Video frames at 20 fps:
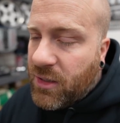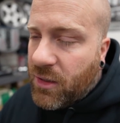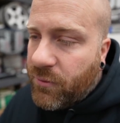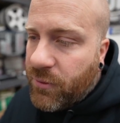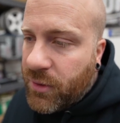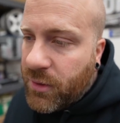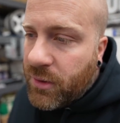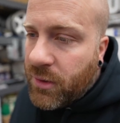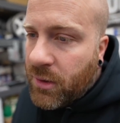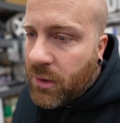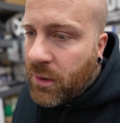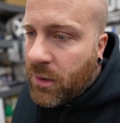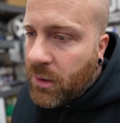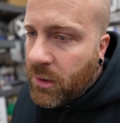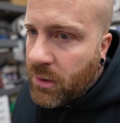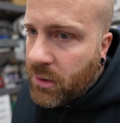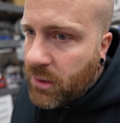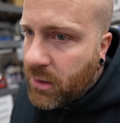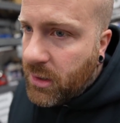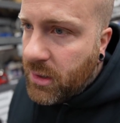cover.
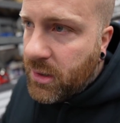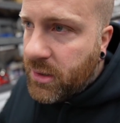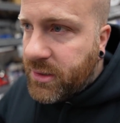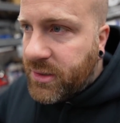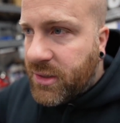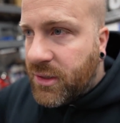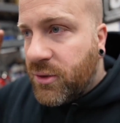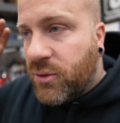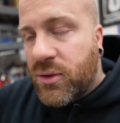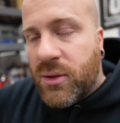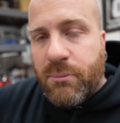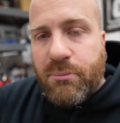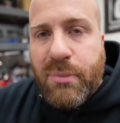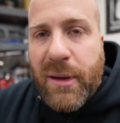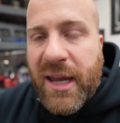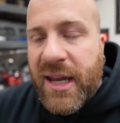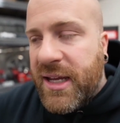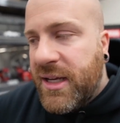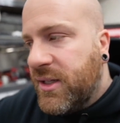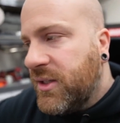He's going to do some
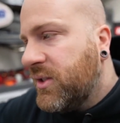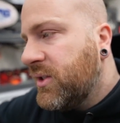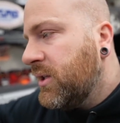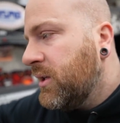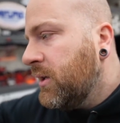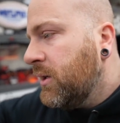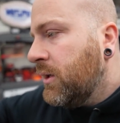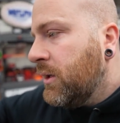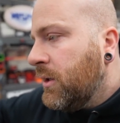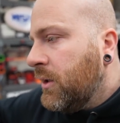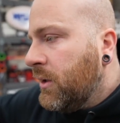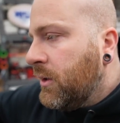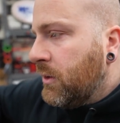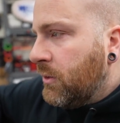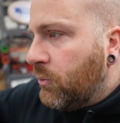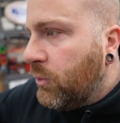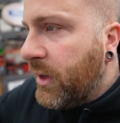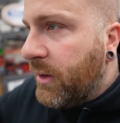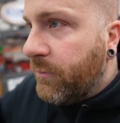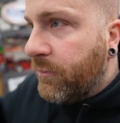bays.
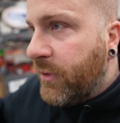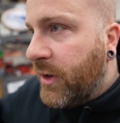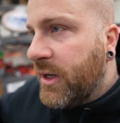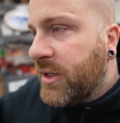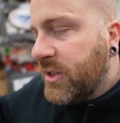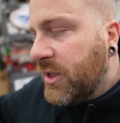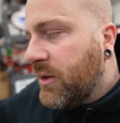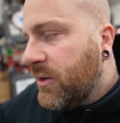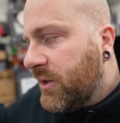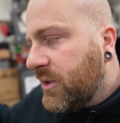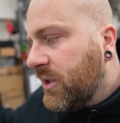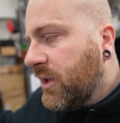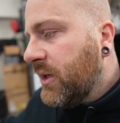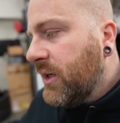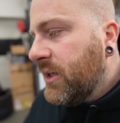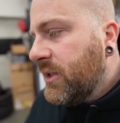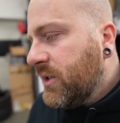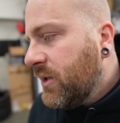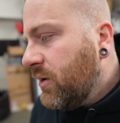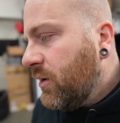We have him Friday, Saturday,
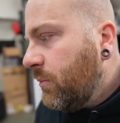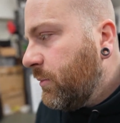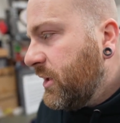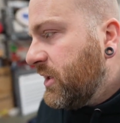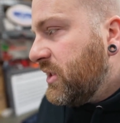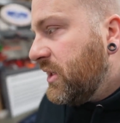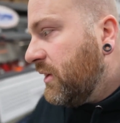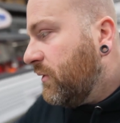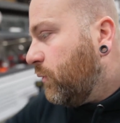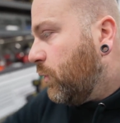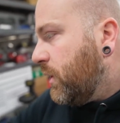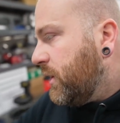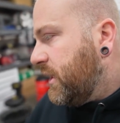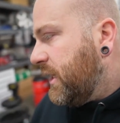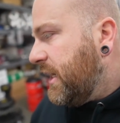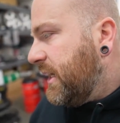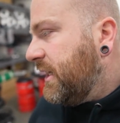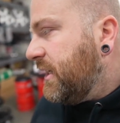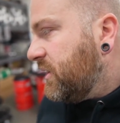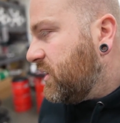Sunday. So I'm going to see if one
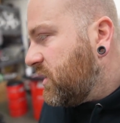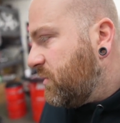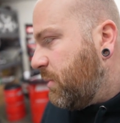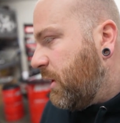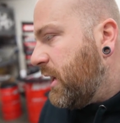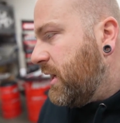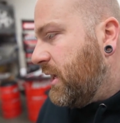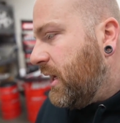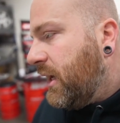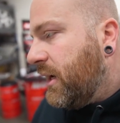day he can spend